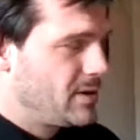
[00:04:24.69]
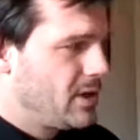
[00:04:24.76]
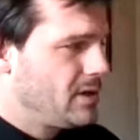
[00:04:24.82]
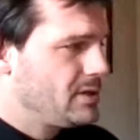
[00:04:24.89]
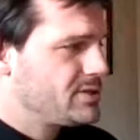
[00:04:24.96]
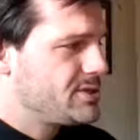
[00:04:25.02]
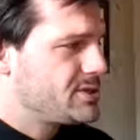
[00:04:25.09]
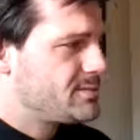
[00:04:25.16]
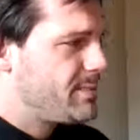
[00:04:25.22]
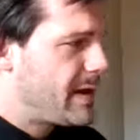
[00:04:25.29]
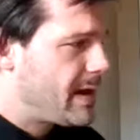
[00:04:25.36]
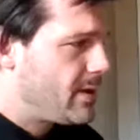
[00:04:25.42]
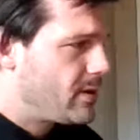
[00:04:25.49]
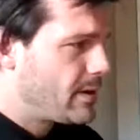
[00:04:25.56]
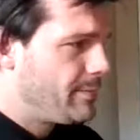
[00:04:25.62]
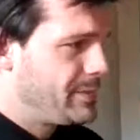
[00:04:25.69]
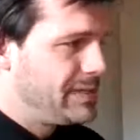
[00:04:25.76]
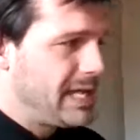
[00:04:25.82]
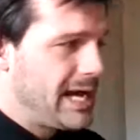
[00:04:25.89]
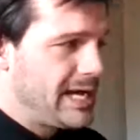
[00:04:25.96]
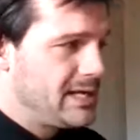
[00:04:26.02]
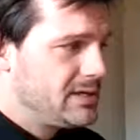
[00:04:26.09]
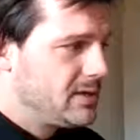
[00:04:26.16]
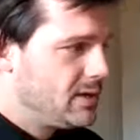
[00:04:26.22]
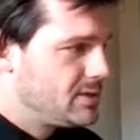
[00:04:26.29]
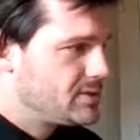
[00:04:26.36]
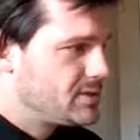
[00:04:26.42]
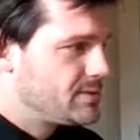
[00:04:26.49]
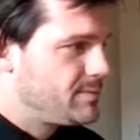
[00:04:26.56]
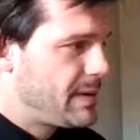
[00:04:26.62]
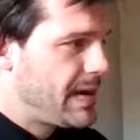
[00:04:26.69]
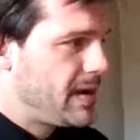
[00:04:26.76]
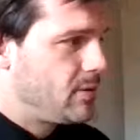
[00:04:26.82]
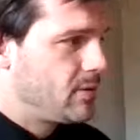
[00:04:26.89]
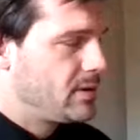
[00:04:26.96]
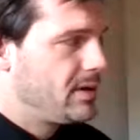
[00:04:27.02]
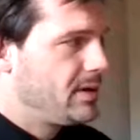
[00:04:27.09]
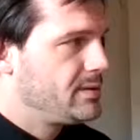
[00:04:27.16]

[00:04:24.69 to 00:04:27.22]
knowledge is power, applied knowledge is power.